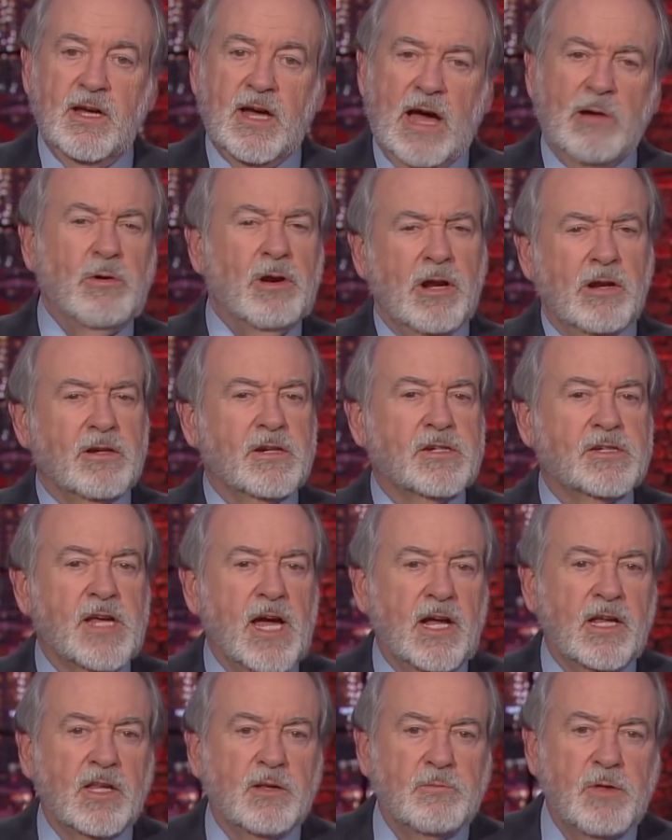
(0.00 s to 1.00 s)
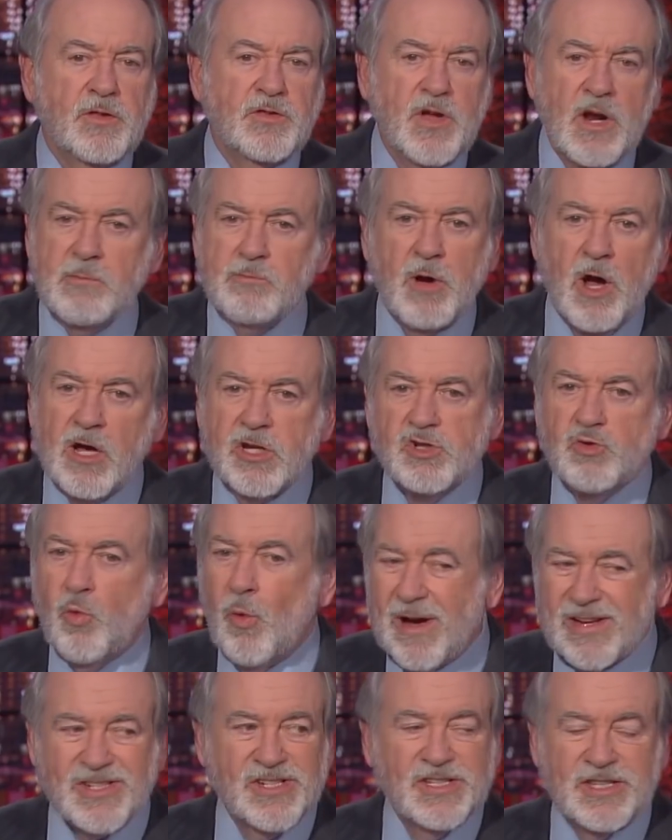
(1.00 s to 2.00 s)
I went on to tell them that boss
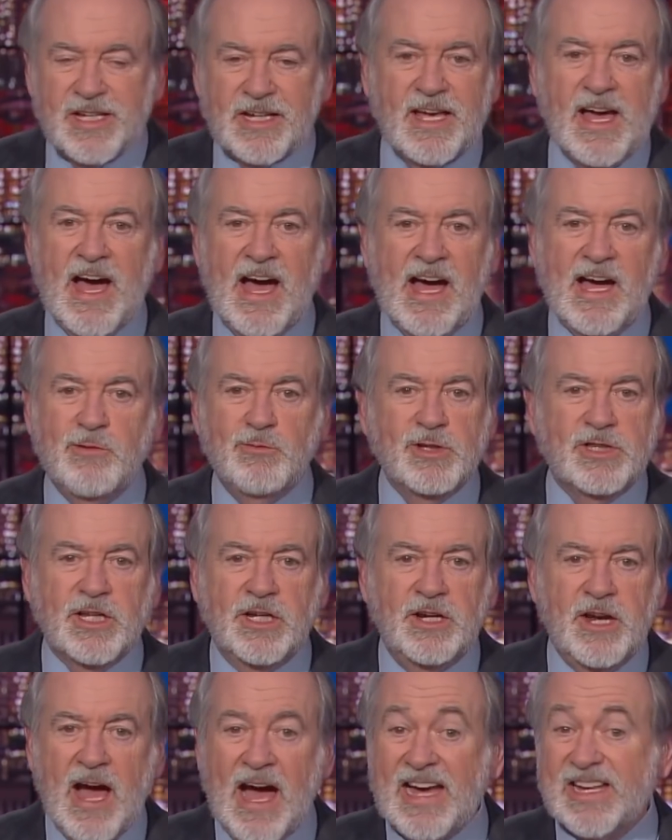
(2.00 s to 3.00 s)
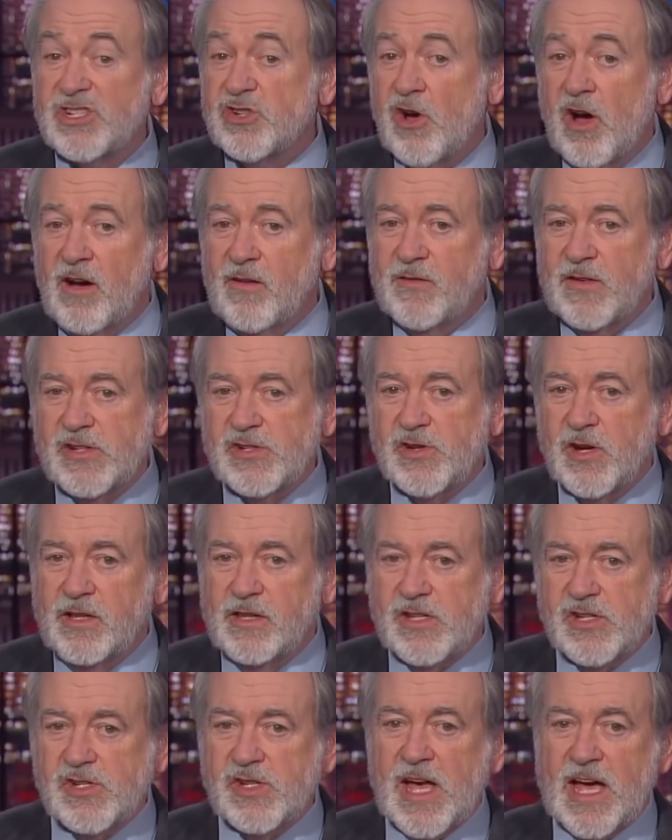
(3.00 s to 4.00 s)
wasn't the guy with the nice office on
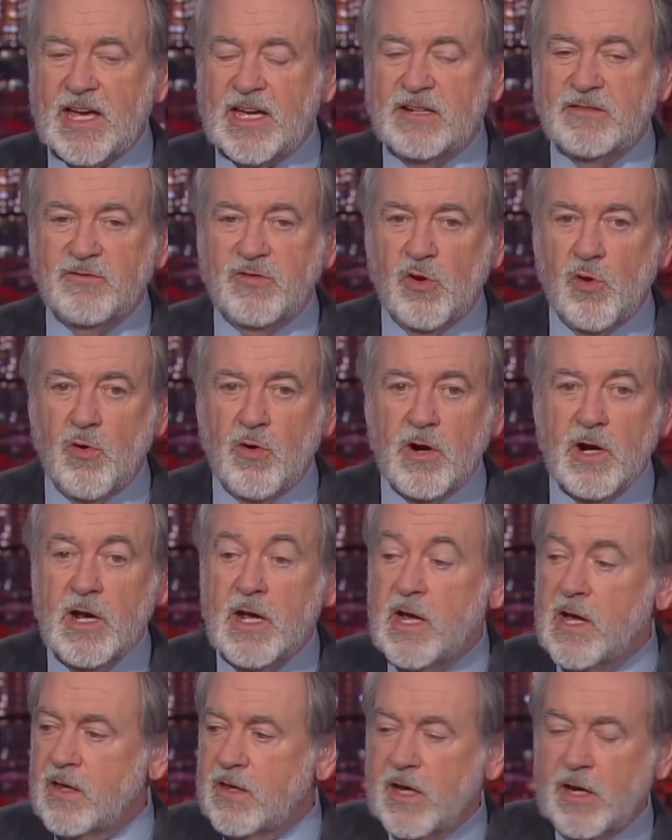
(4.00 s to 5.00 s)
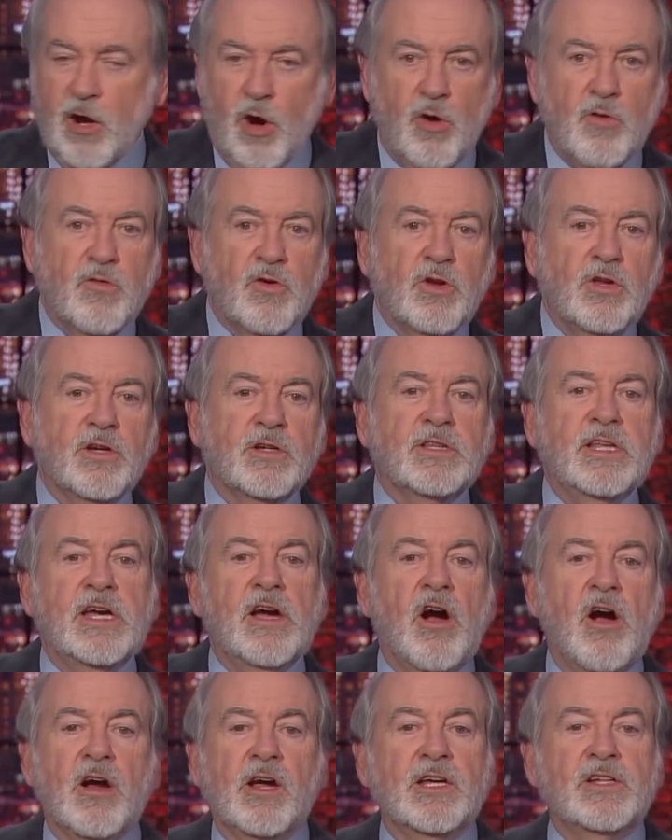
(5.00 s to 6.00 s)
the second floor that overlooked the
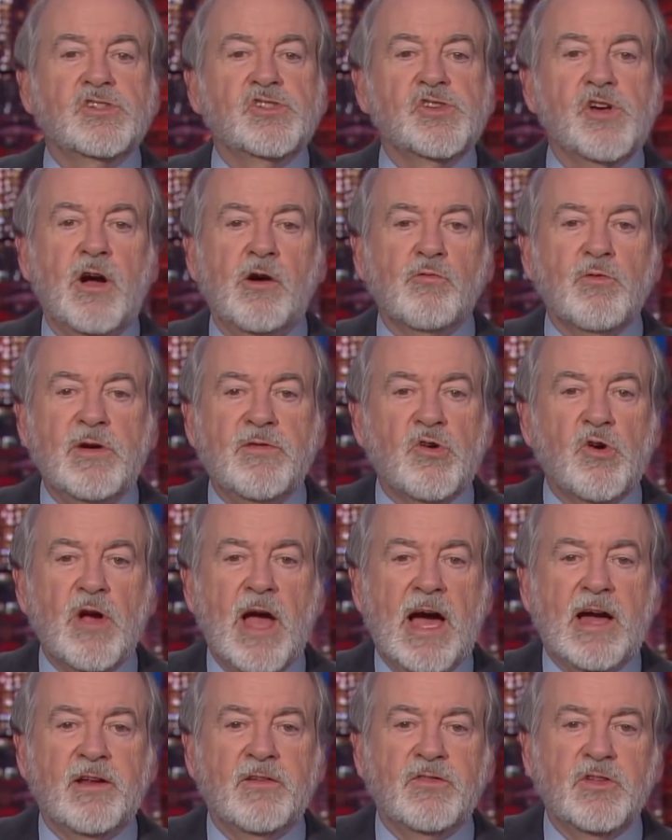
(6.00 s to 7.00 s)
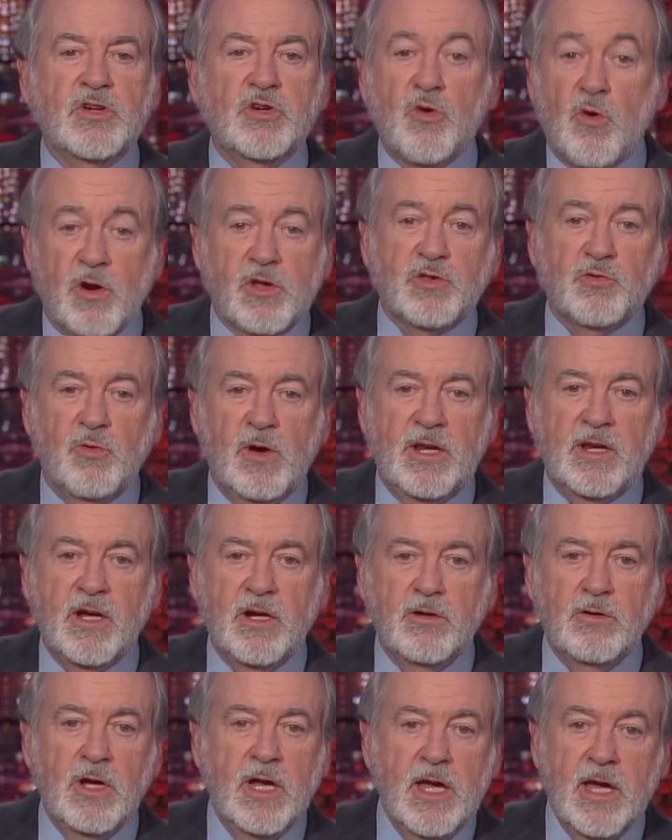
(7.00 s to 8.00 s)
Arkansas River out of the north
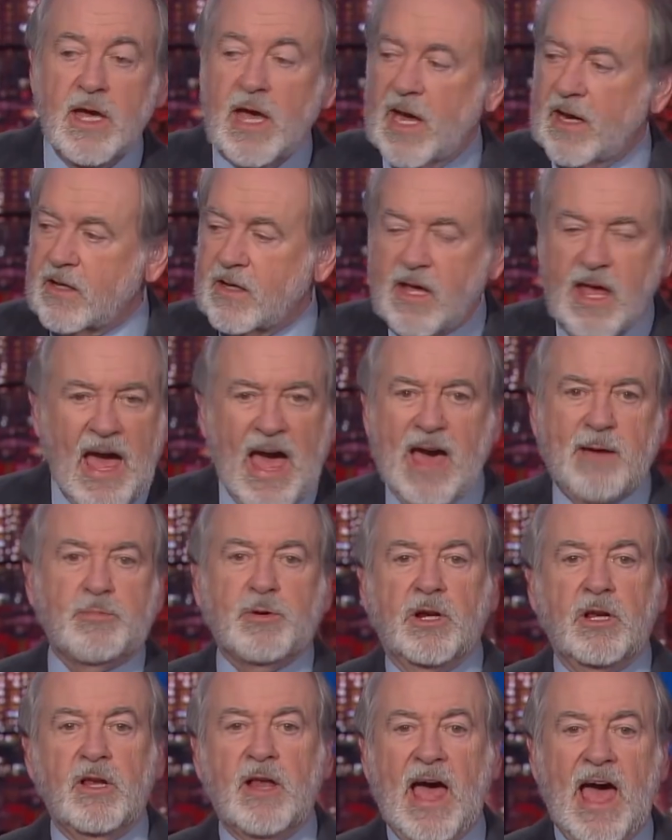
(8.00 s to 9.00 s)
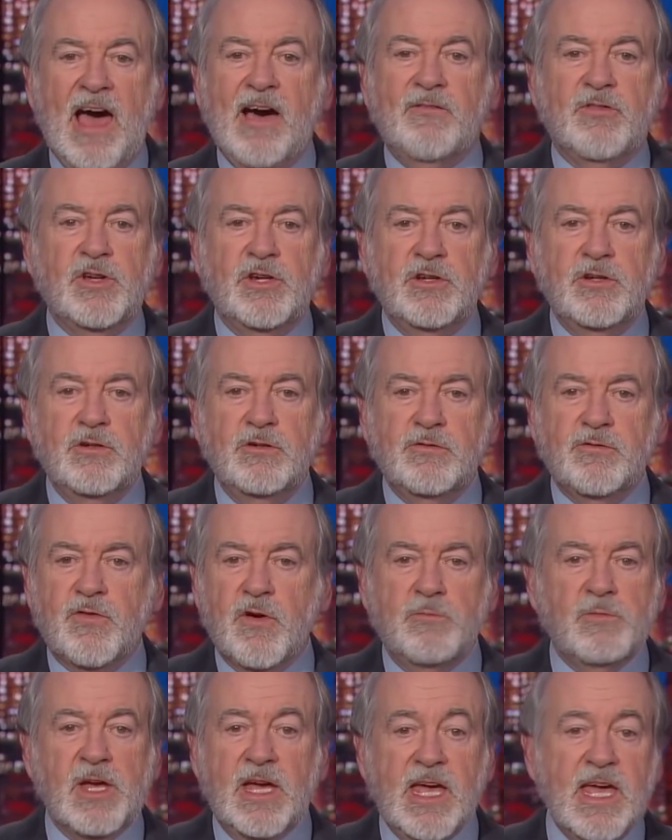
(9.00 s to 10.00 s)
window and Capitol Avenue
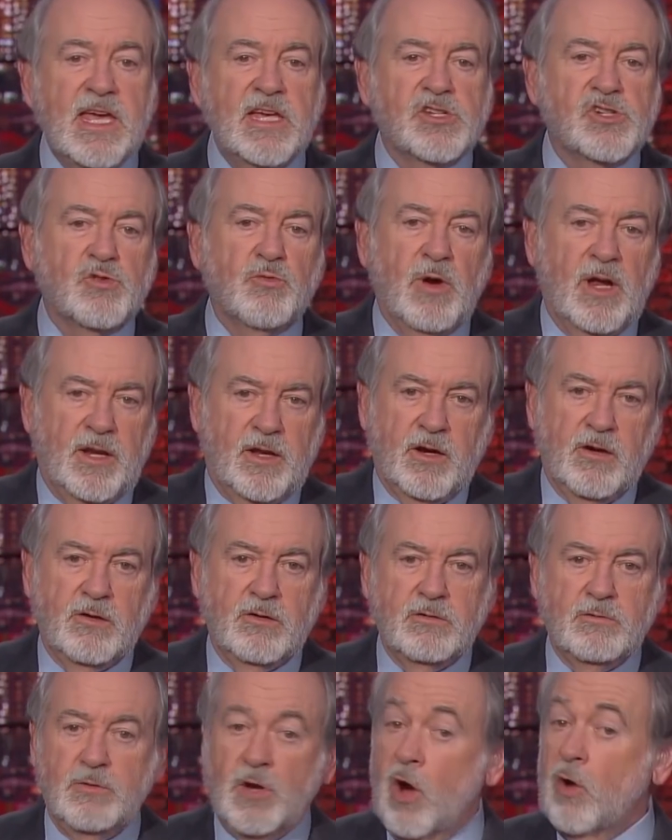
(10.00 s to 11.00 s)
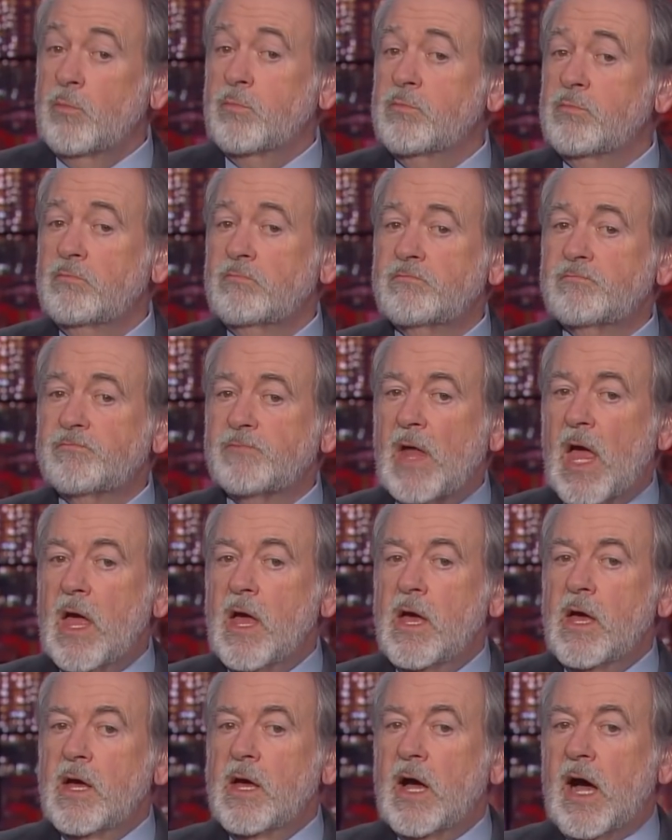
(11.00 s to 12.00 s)
from the east window. Nope.
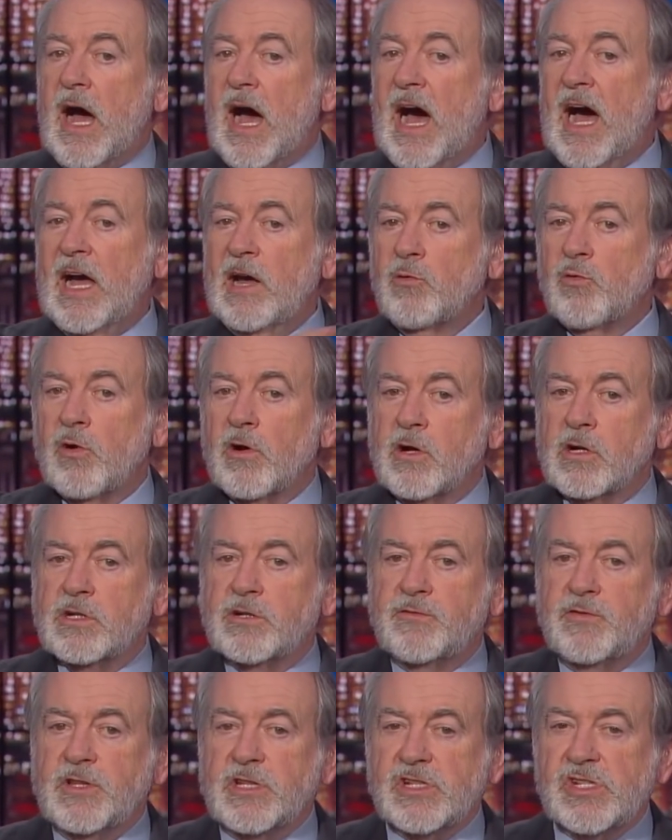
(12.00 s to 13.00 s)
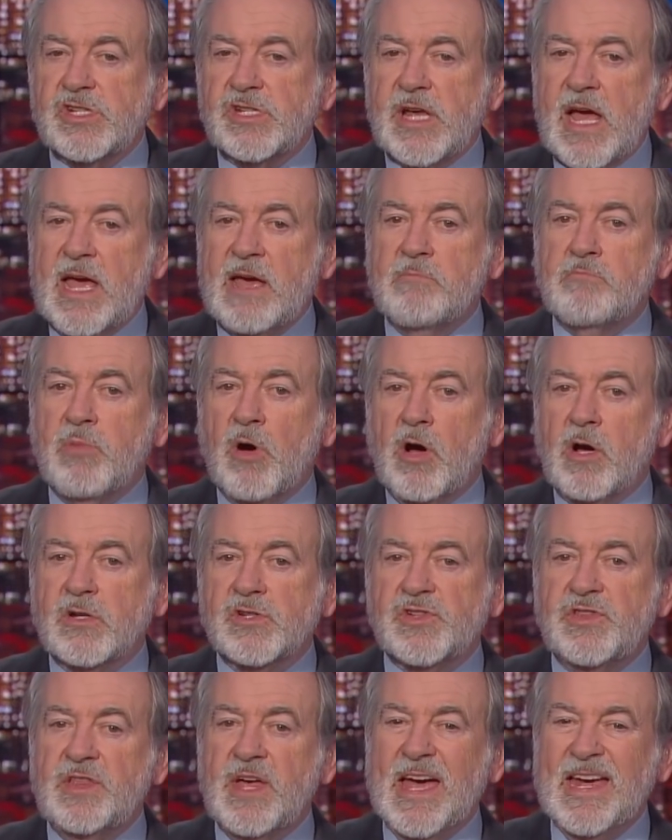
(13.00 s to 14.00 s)
I worked for the same
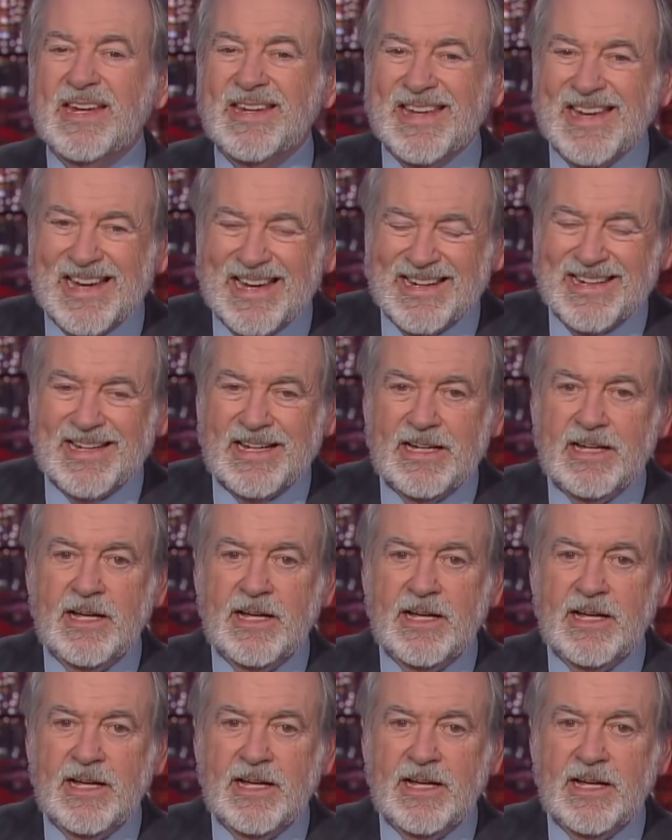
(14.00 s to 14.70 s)
boss they did,